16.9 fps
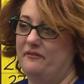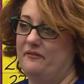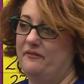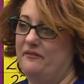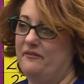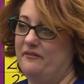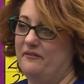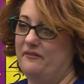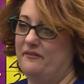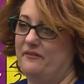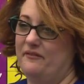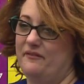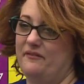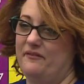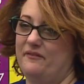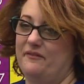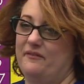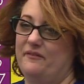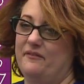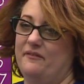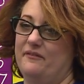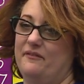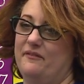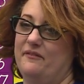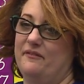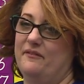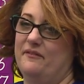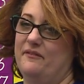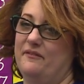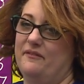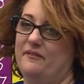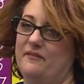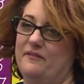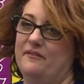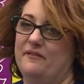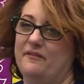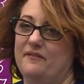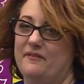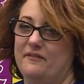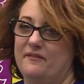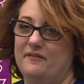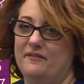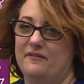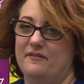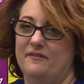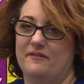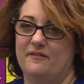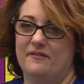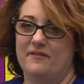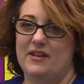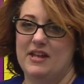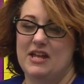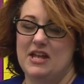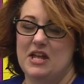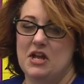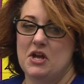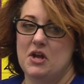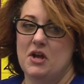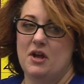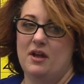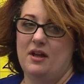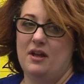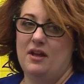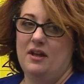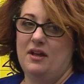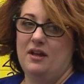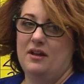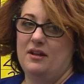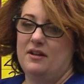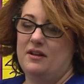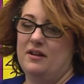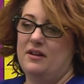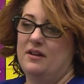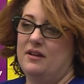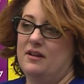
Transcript: Nothing is said.